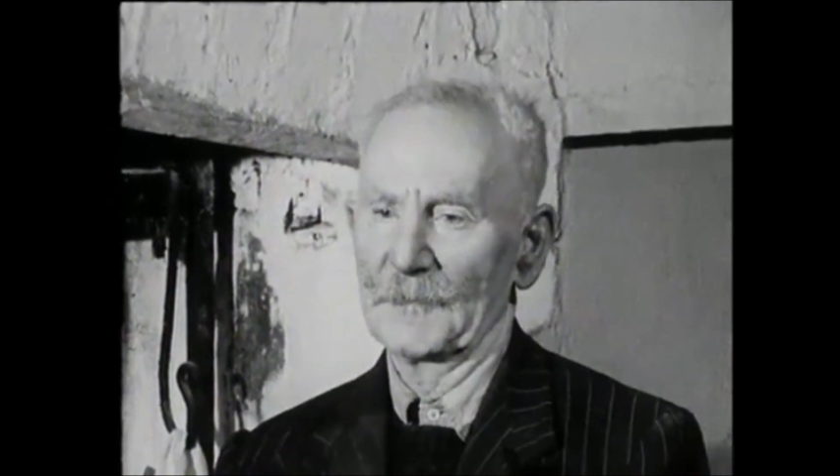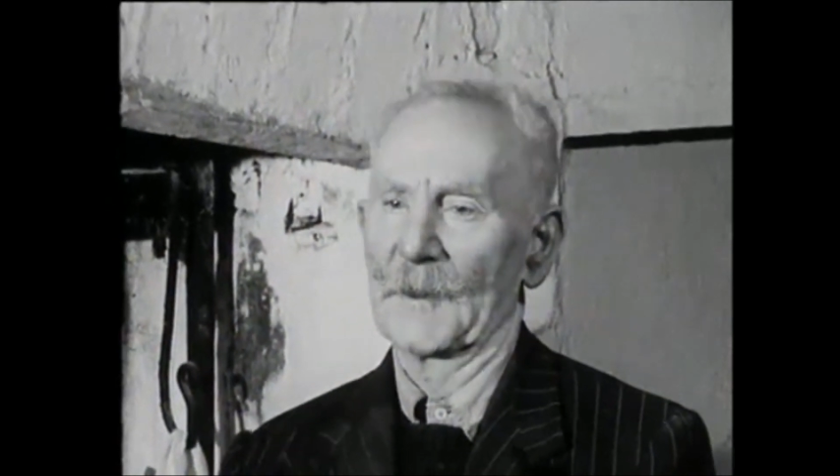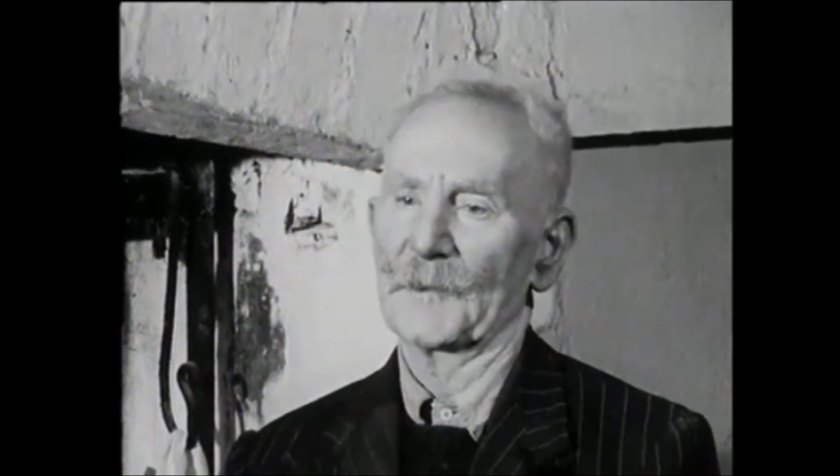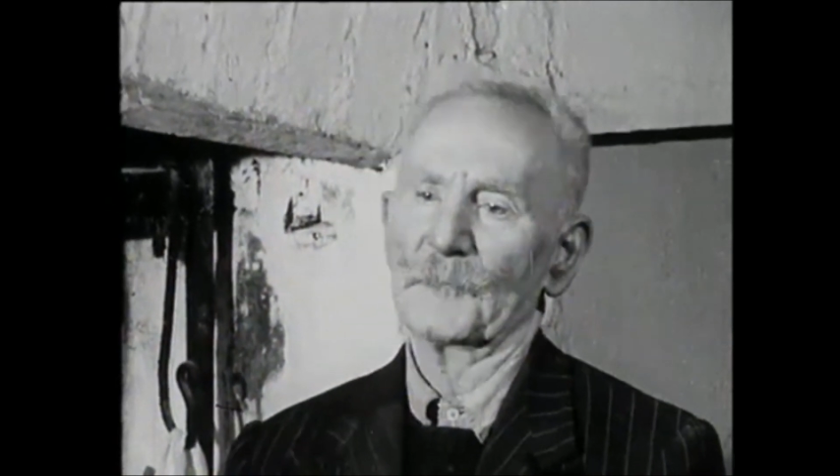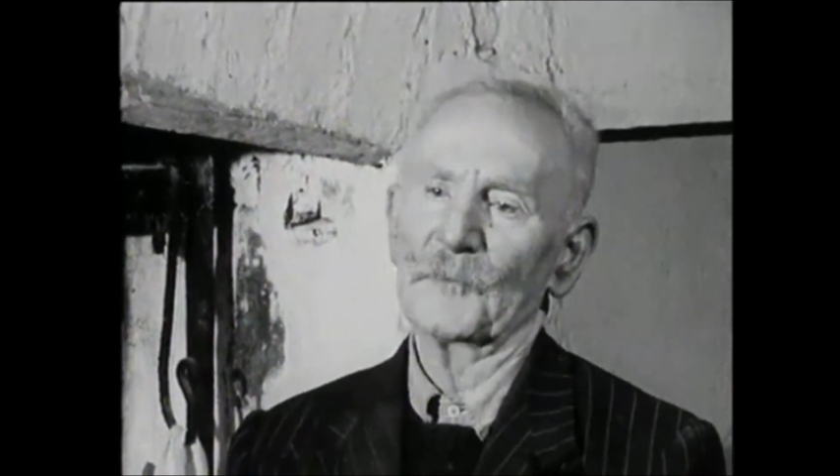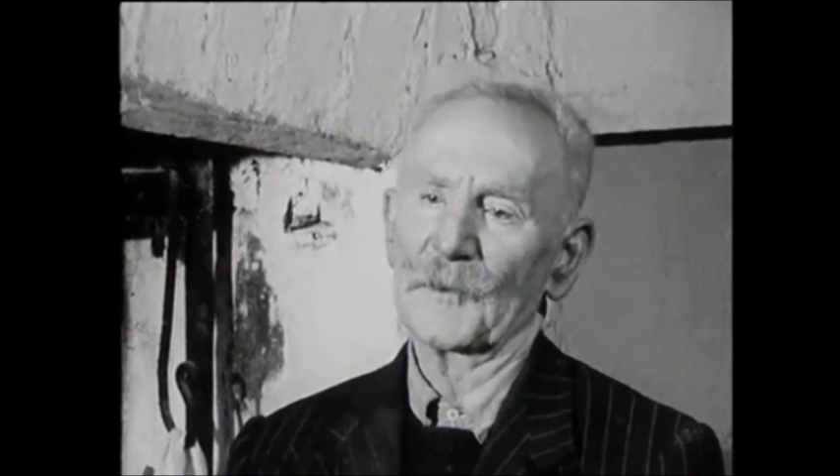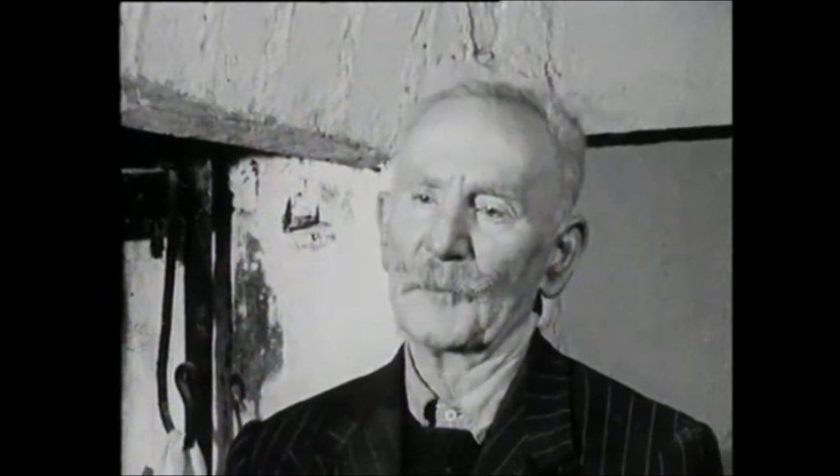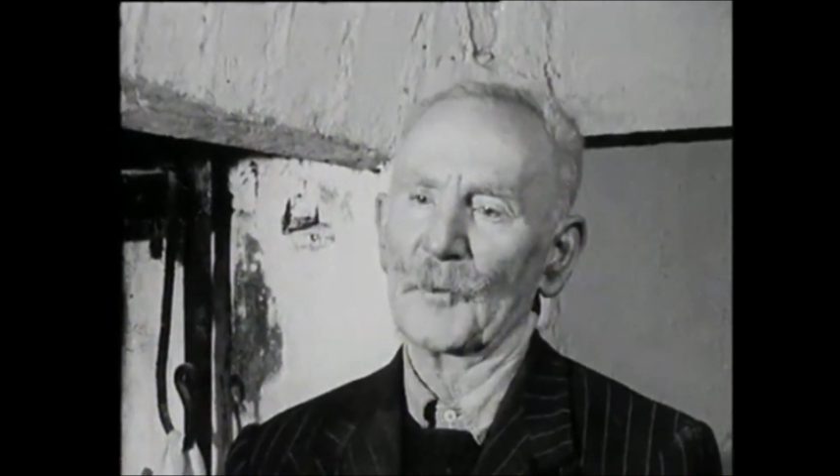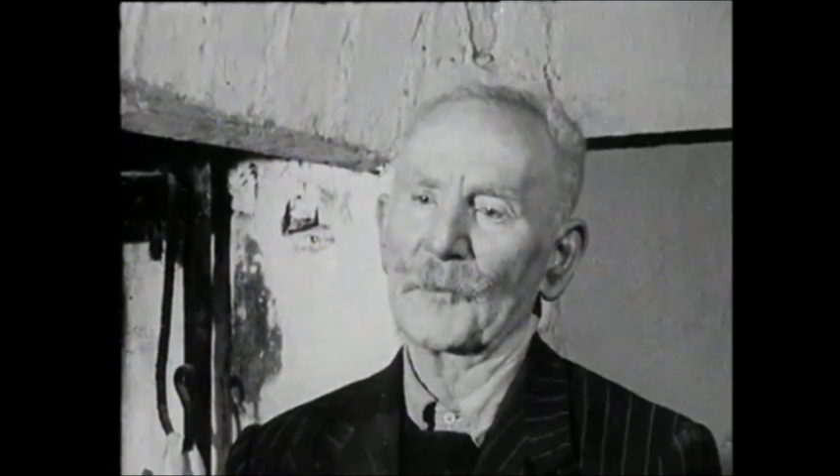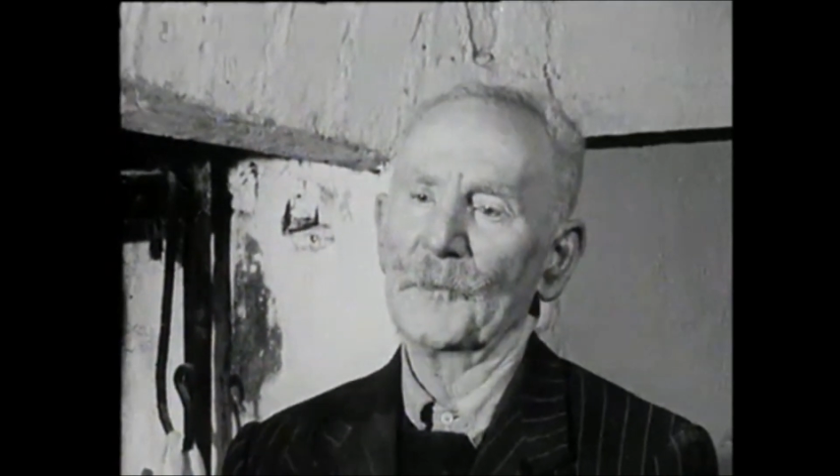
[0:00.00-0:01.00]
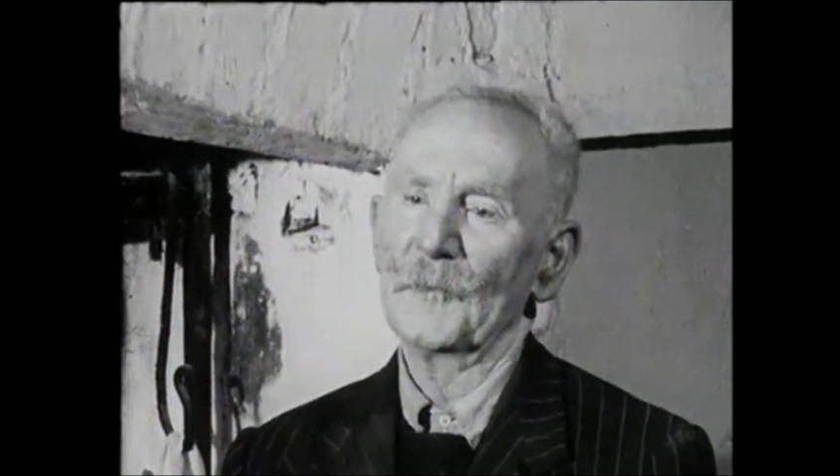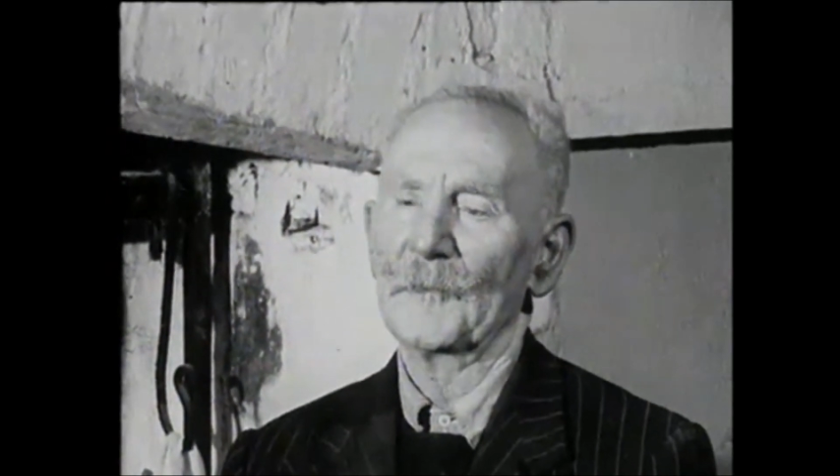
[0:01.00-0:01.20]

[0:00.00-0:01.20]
and he'd fill the bucket